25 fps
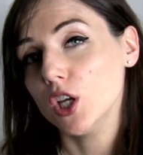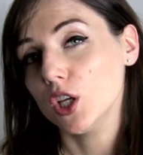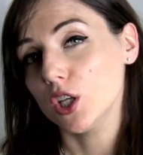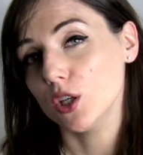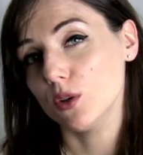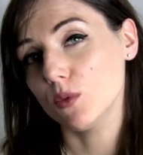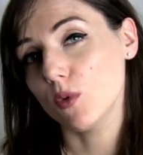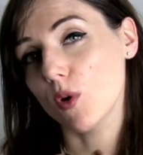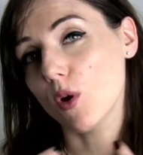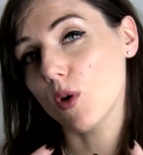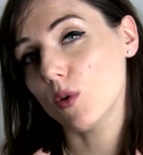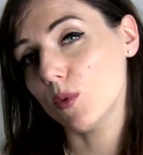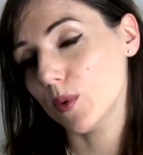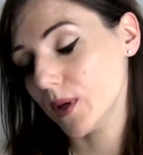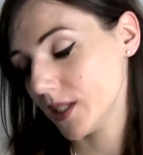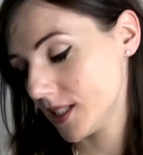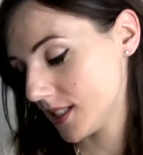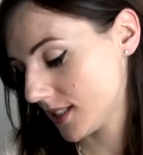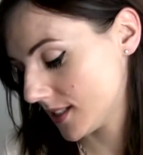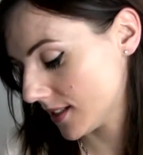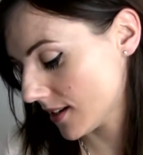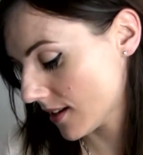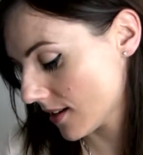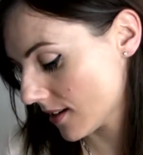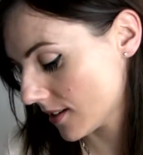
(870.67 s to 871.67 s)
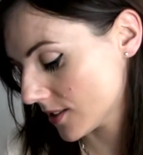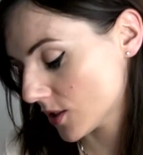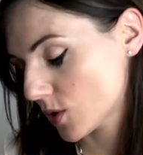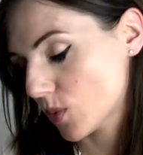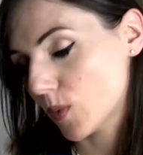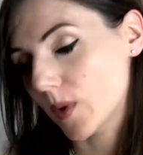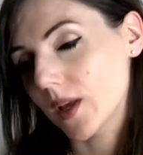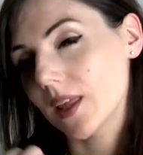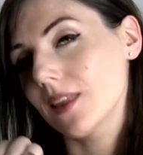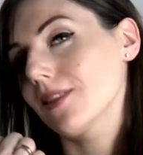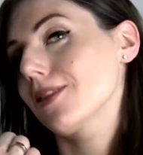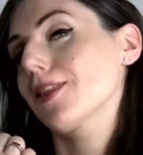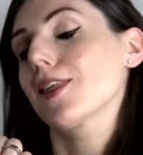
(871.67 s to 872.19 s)
You always start
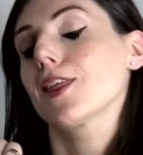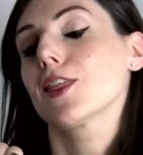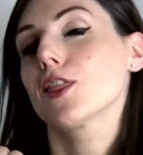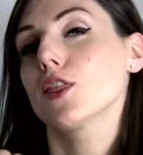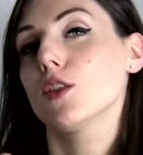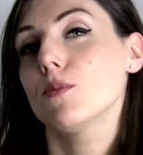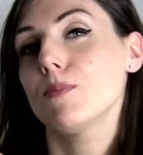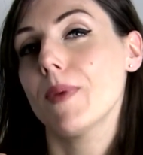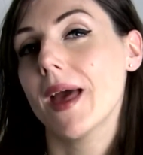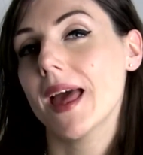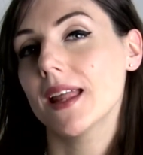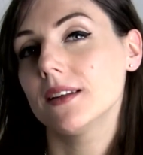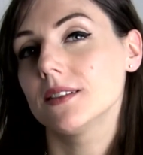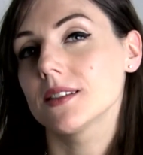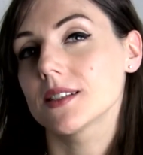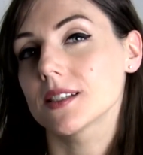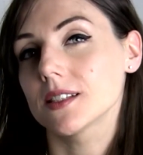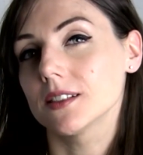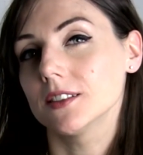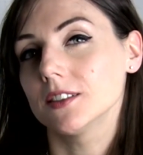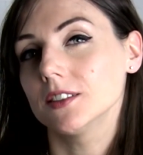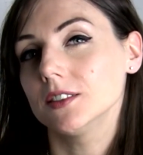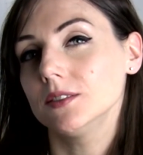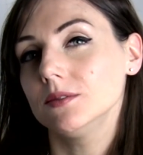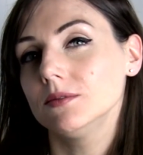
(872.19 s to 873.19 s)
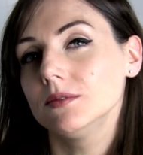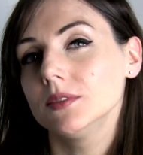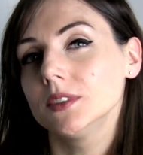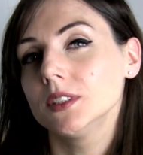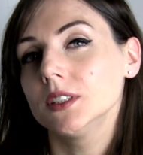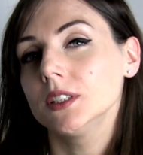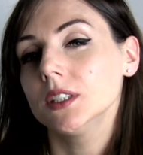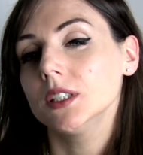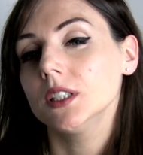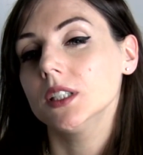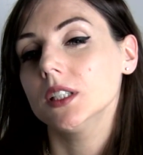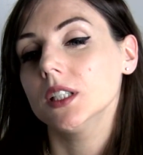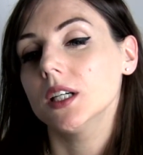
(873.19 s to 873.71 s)
with the pencil
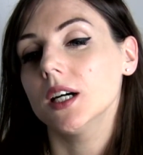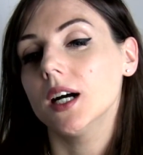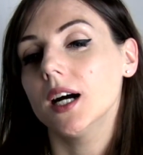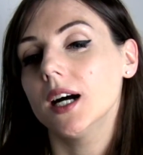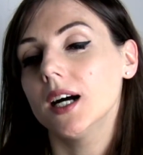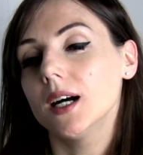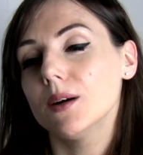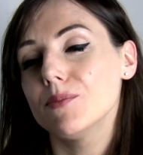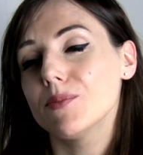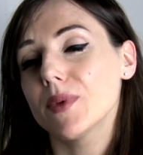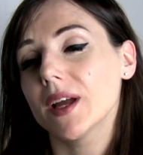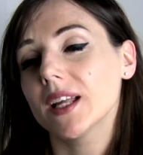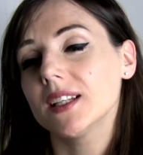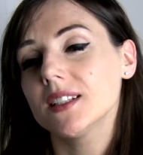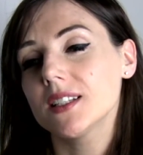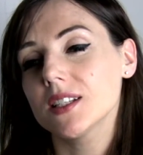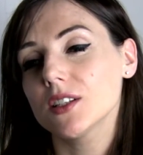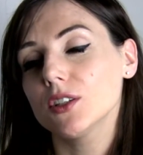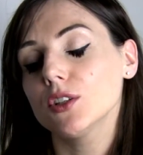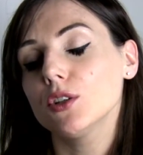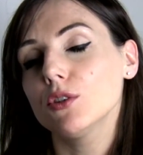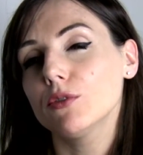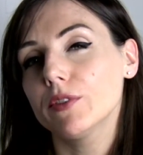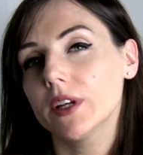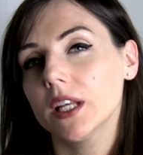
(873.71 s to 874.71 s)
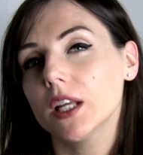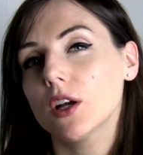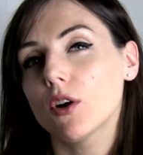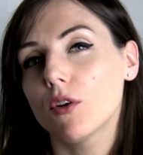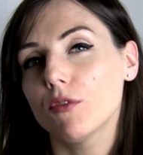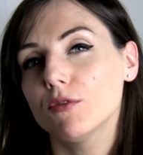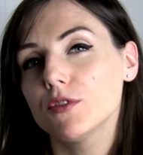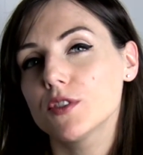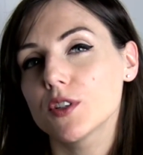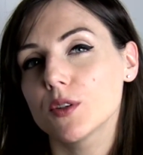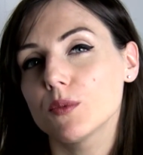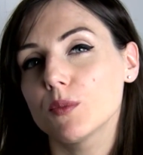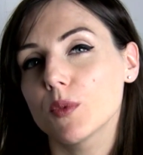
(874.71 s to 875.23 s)
until you're really
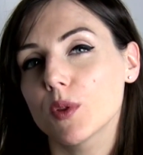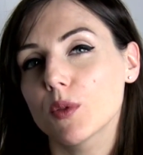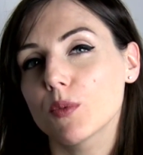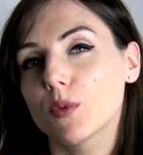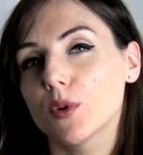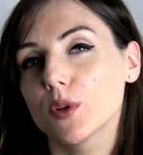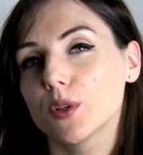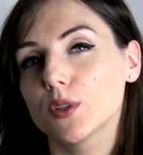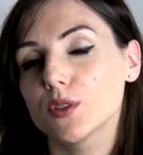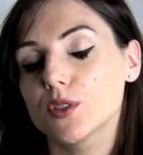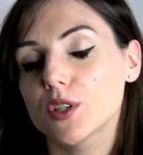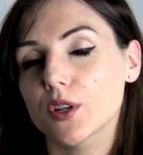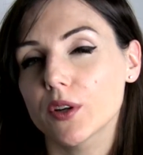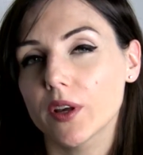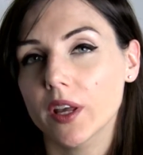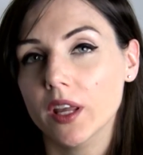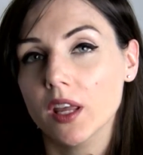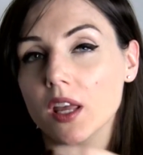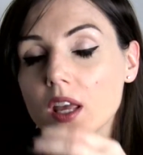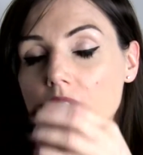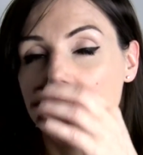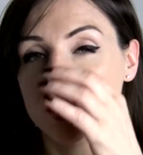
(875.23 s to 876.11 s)
confident with what you're doing.